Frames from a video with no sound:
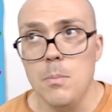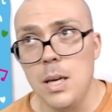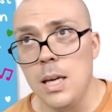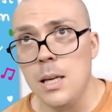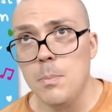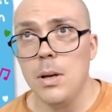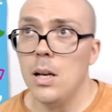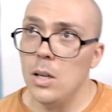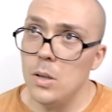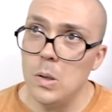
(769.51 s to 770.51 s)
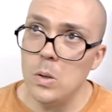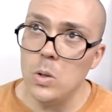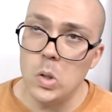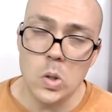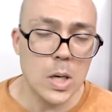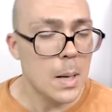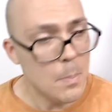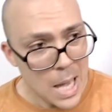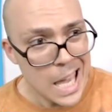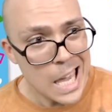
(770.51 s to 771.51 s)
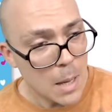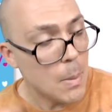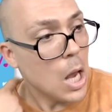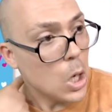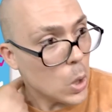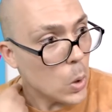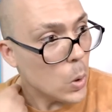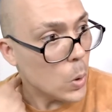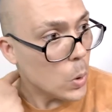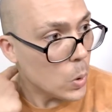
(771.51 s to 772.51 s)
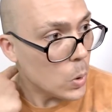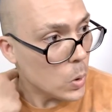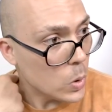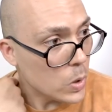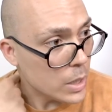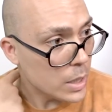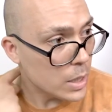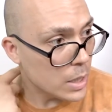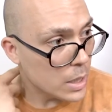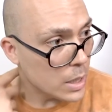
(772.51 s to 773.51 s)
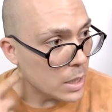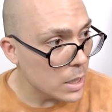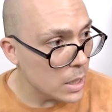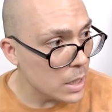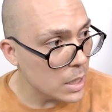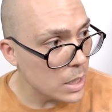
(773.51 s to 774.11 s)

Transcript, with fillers: Pink Balloon, Pink Balloon. Oh,